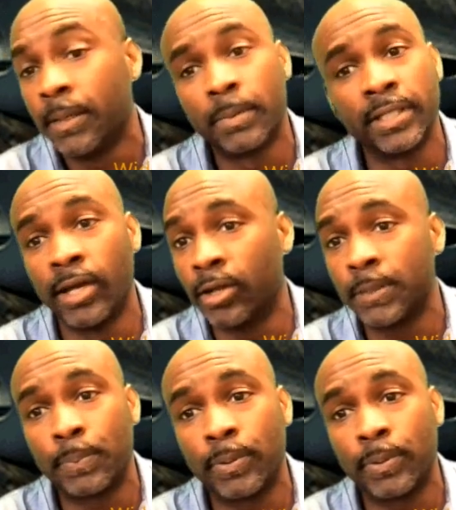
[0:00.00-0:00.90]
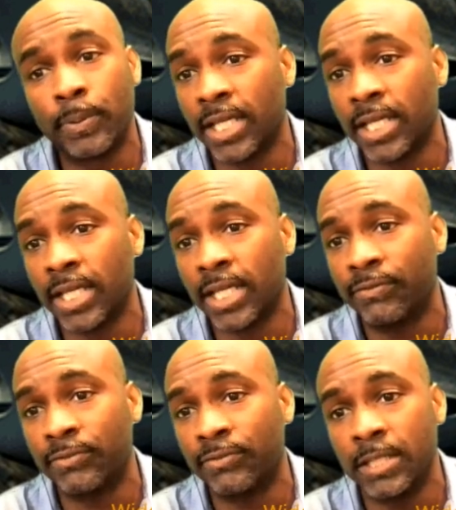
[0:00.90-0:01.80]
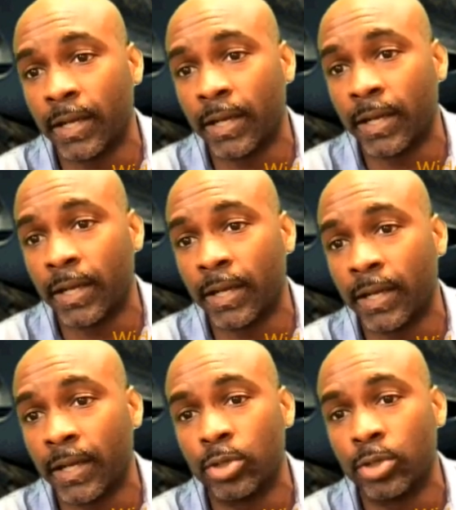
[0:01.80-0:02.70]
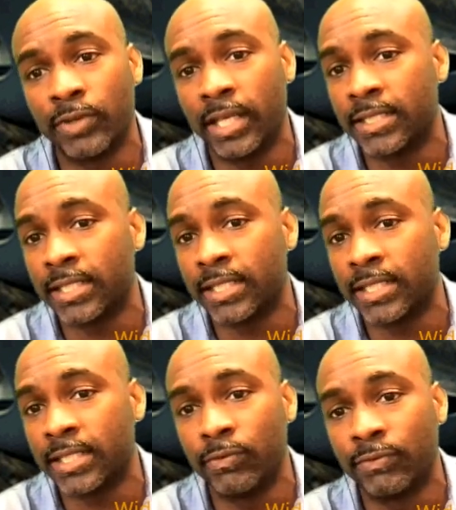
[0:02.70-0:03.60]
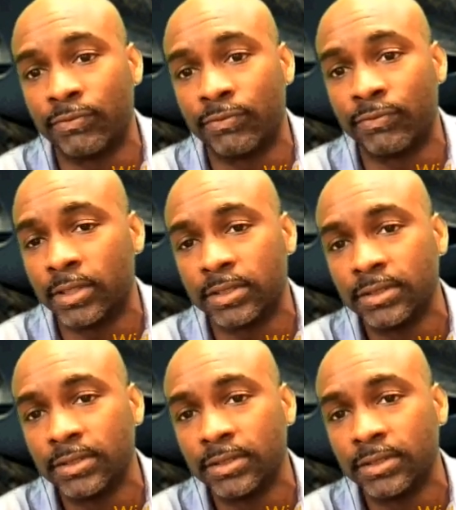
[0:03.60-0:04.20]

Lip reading: But they only print just enough to keep everybody motivated to keep moving forward.